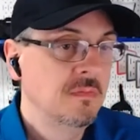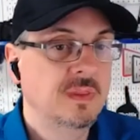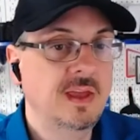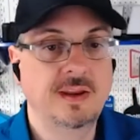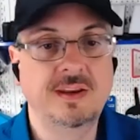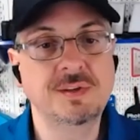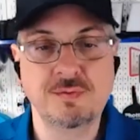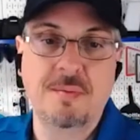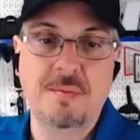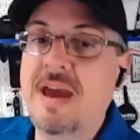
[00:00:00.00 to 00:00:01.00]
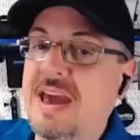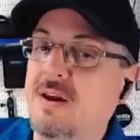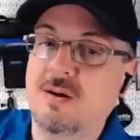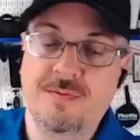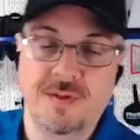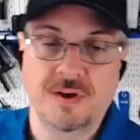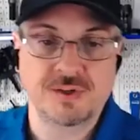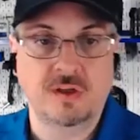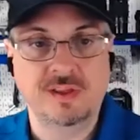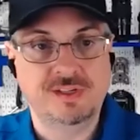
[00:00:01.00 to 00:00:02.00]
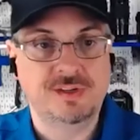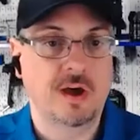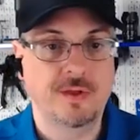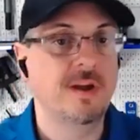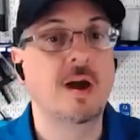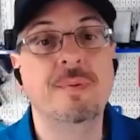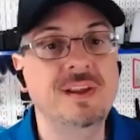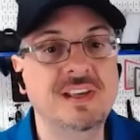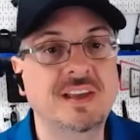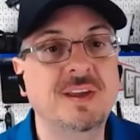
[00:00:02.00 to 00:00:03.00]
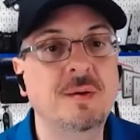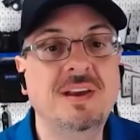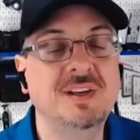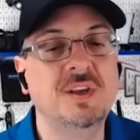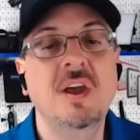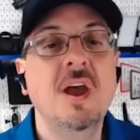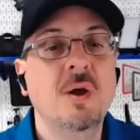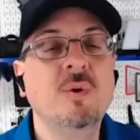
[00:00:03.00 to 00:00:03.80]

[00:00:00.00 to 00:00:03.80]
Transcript: then it doesn't really matter if there's all these other companies out there because right.